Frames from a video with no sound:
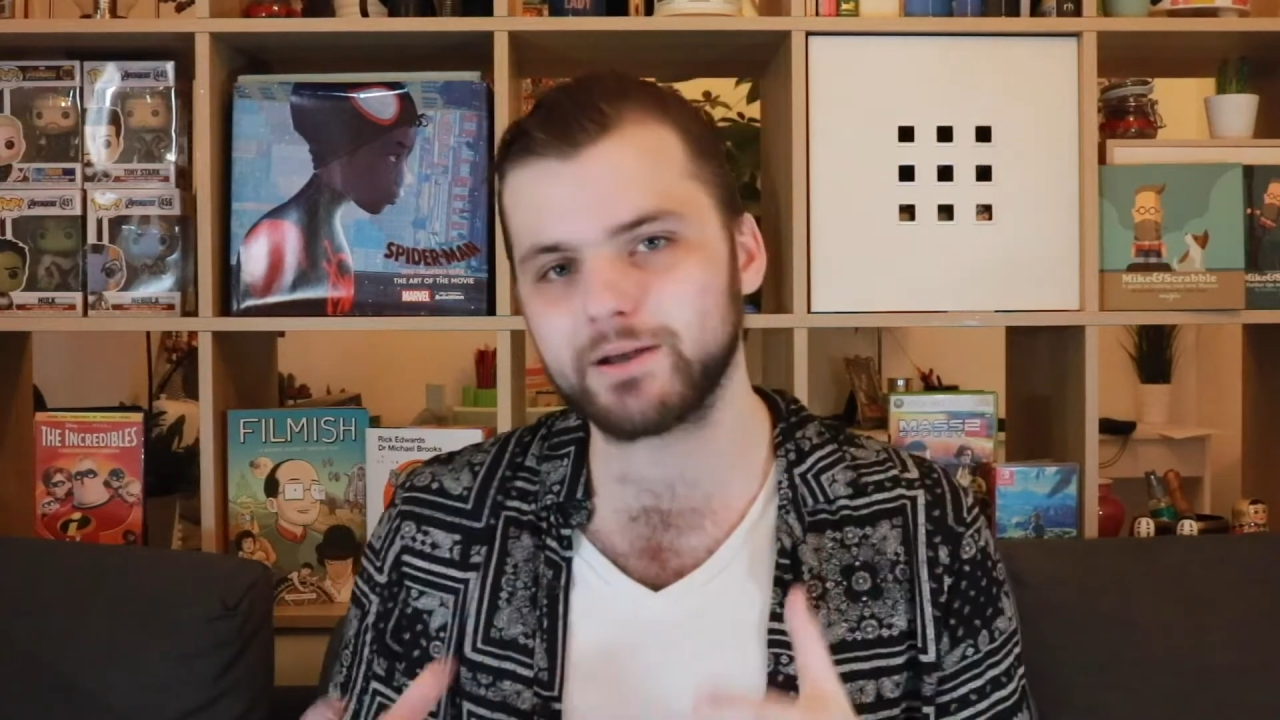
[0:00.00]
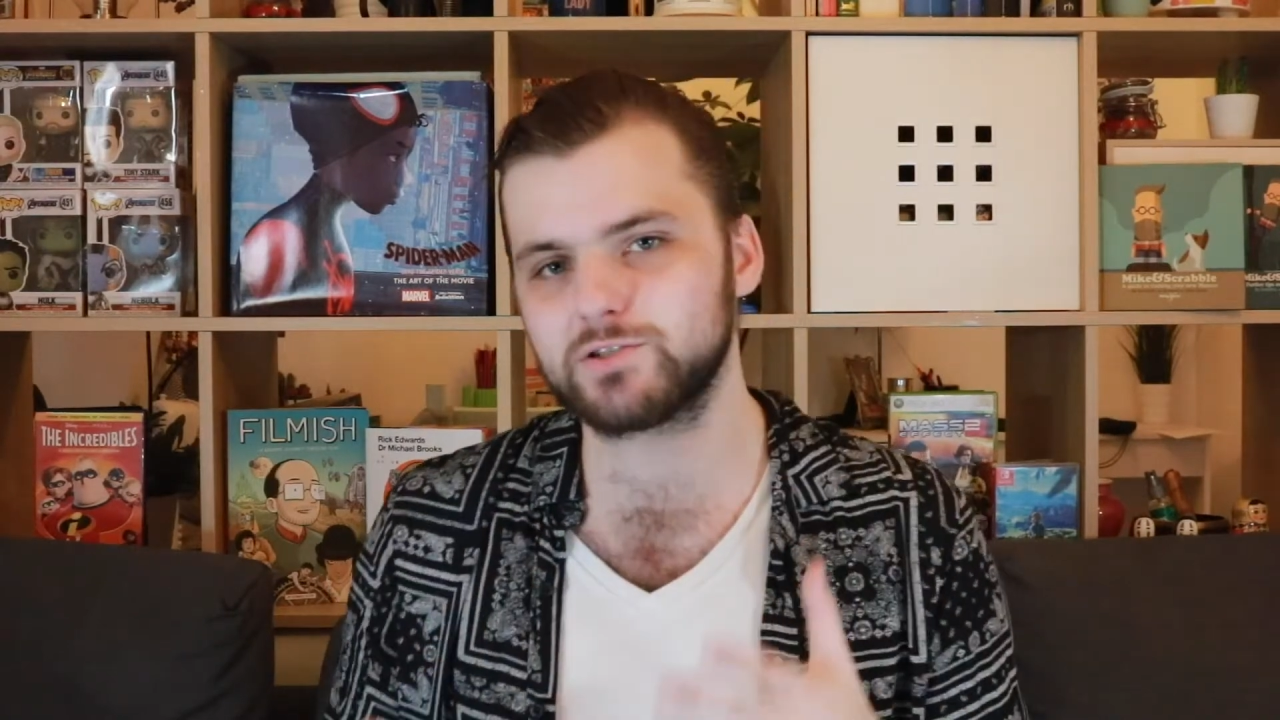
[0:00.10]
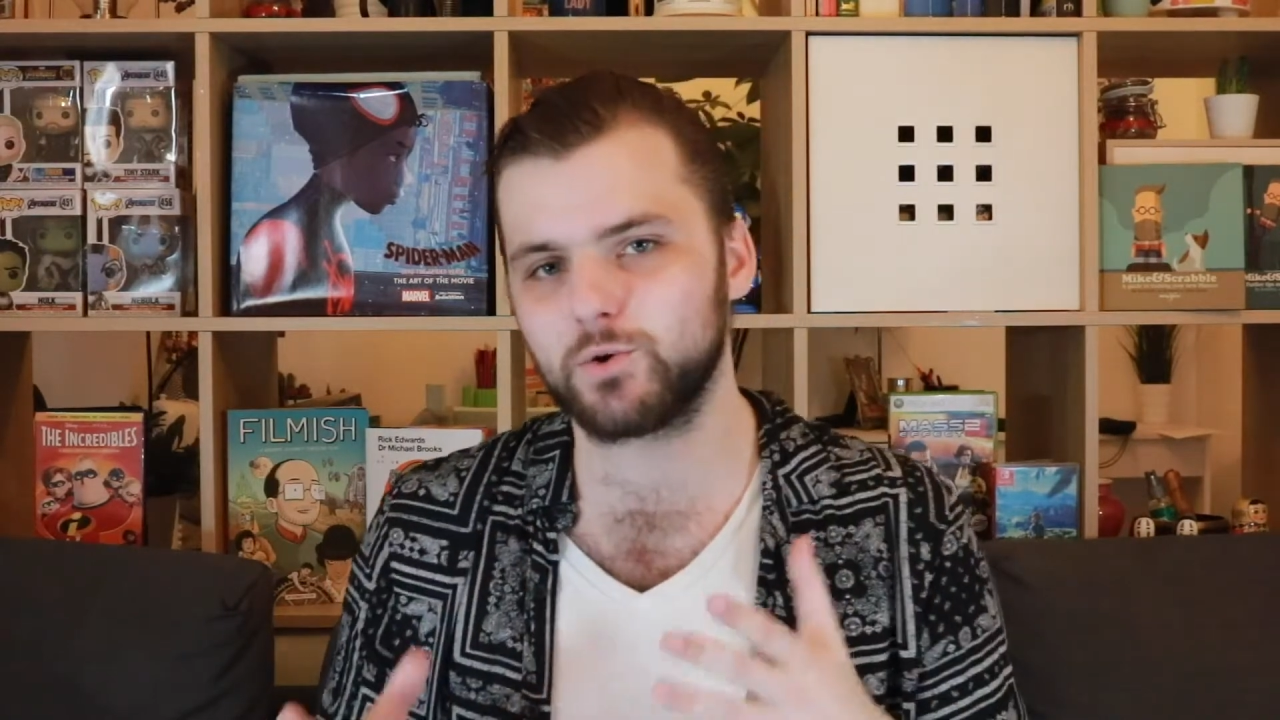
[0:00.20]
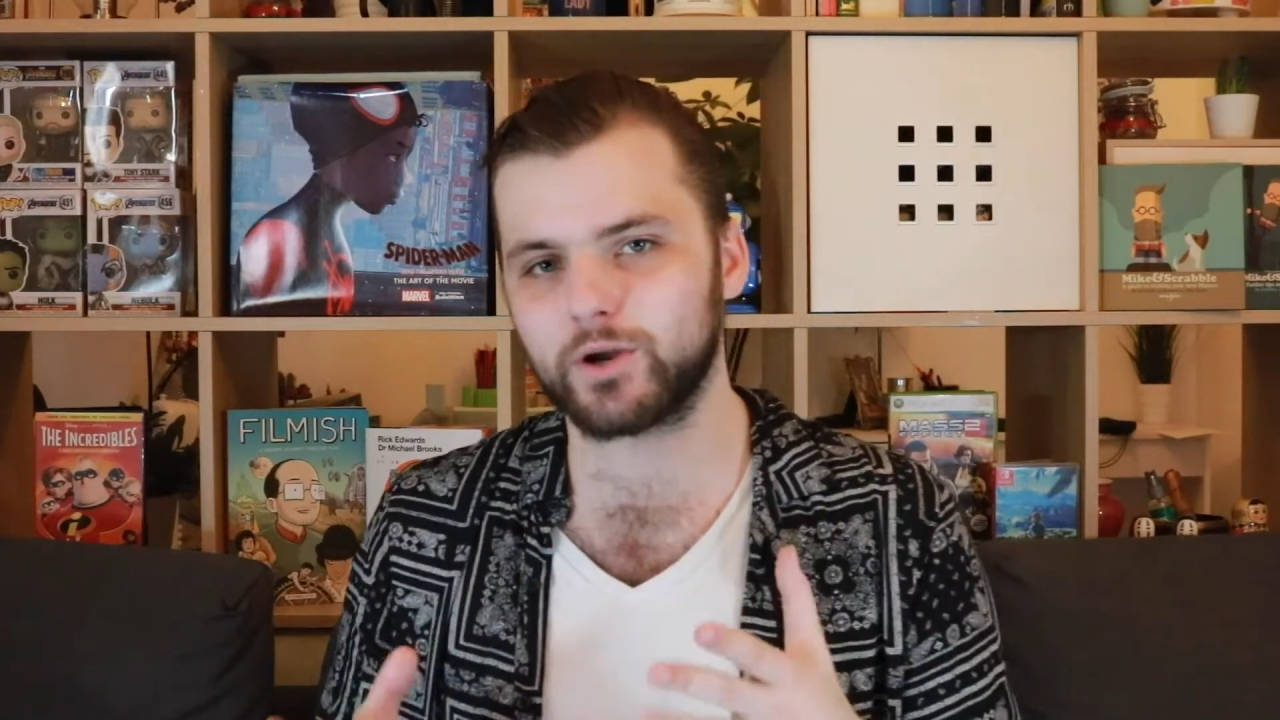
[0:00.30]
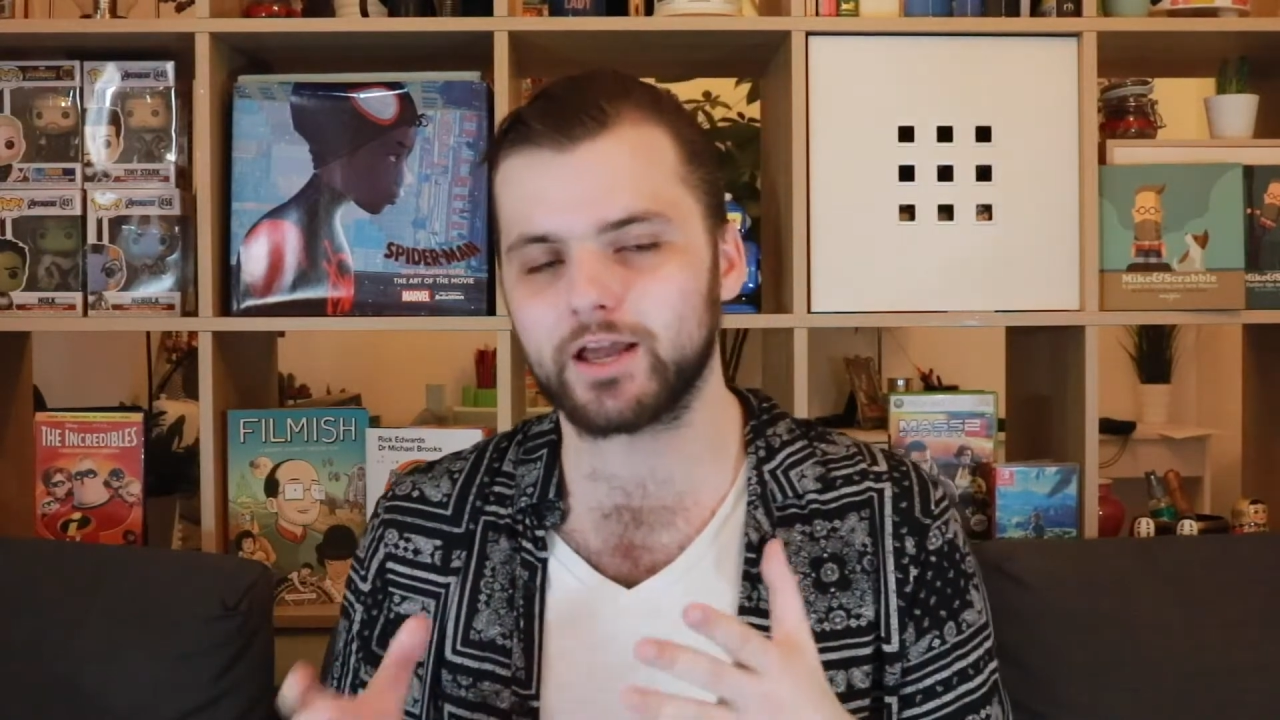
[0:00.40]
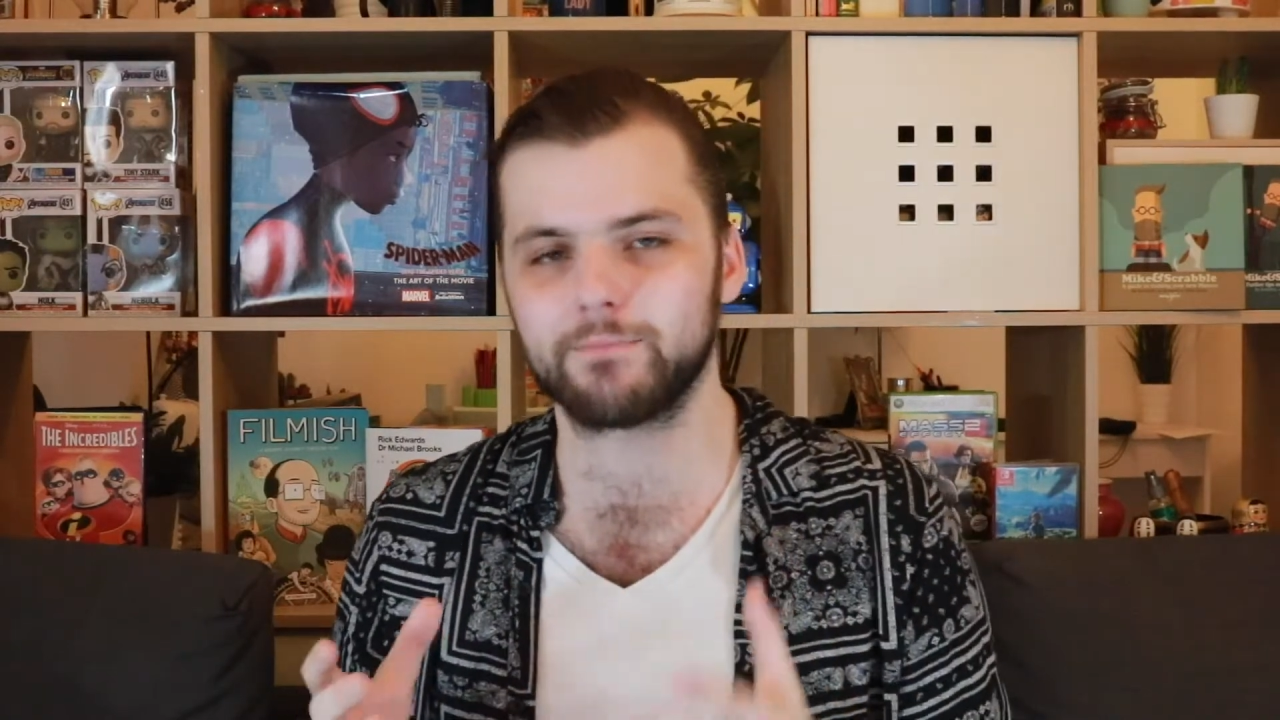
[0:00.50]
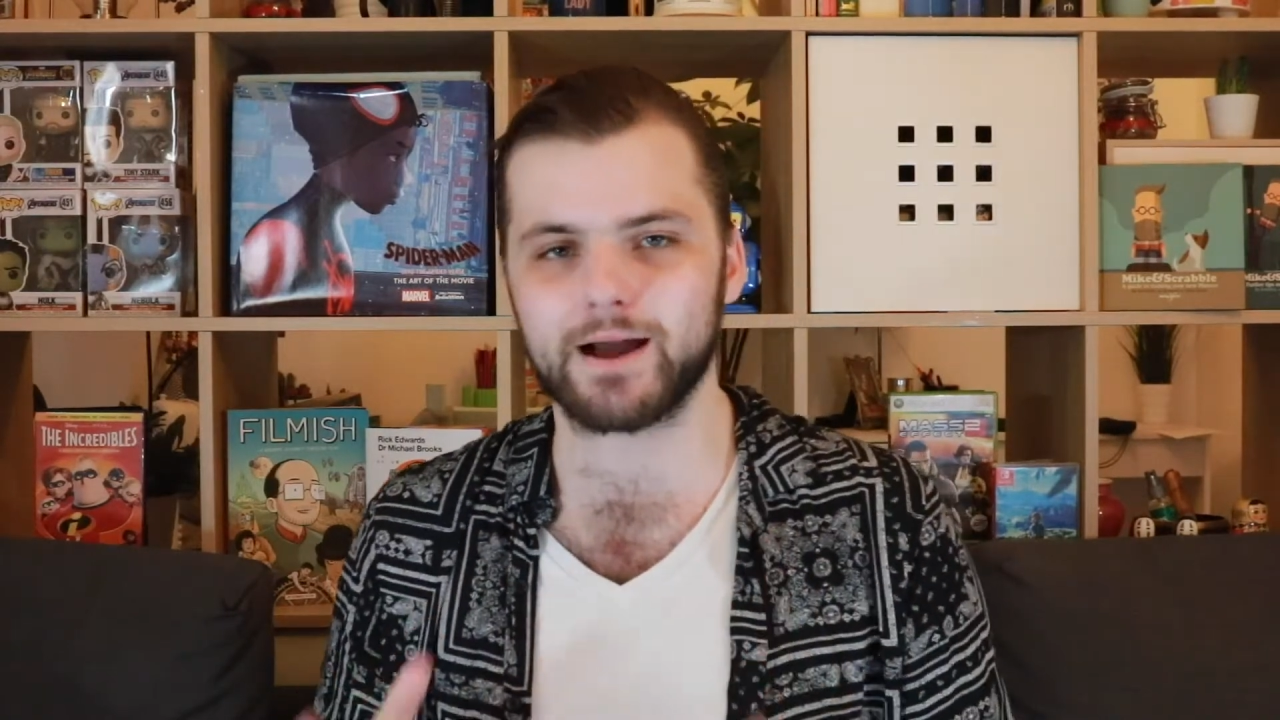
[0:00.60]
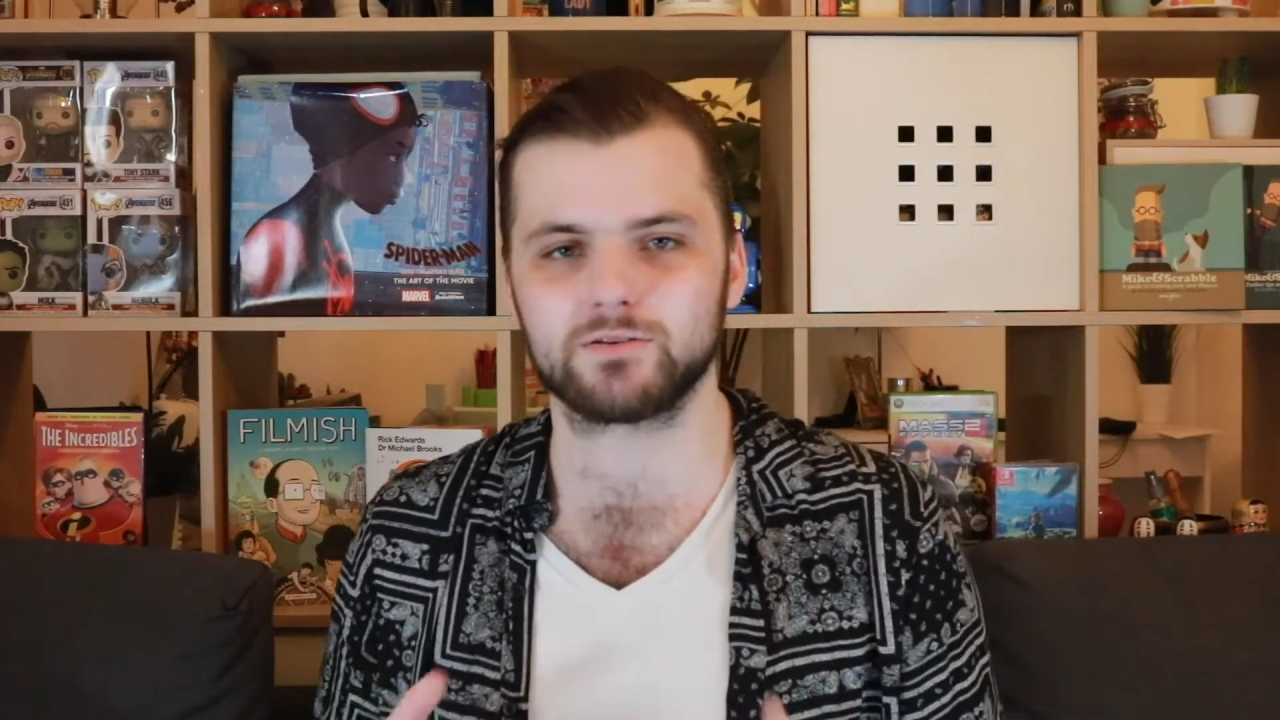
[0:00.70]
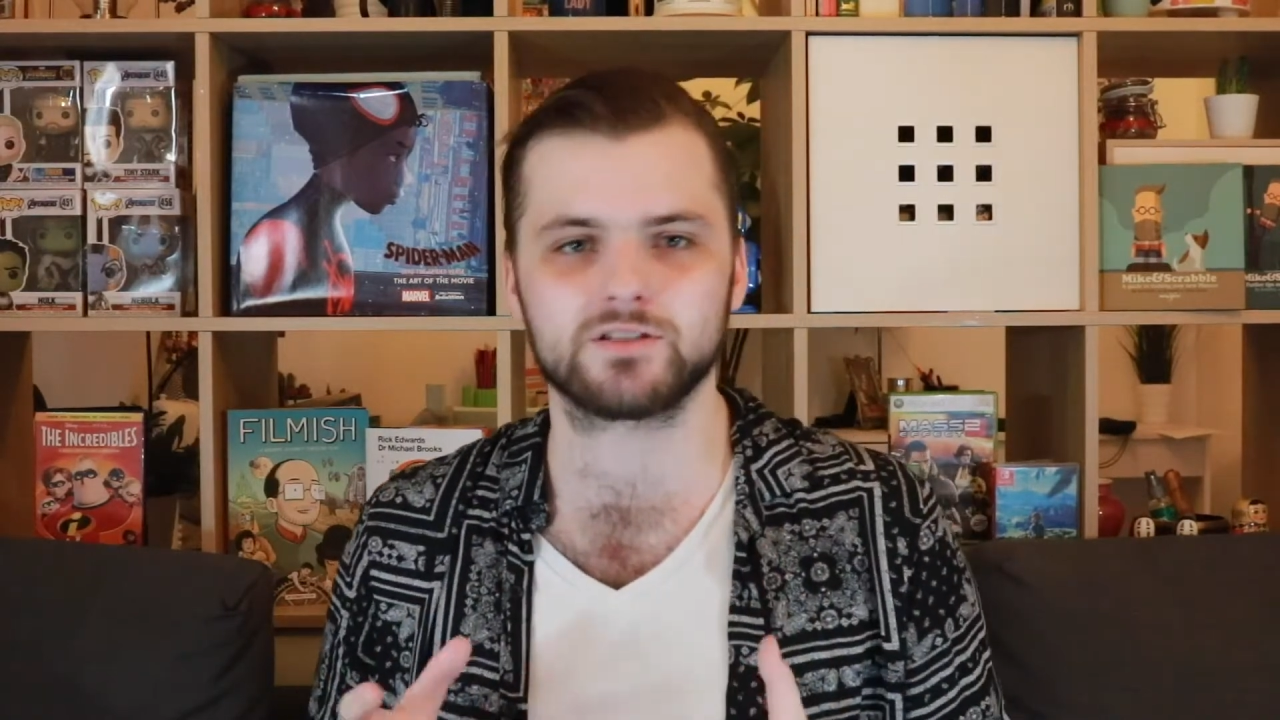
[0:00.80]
by talking about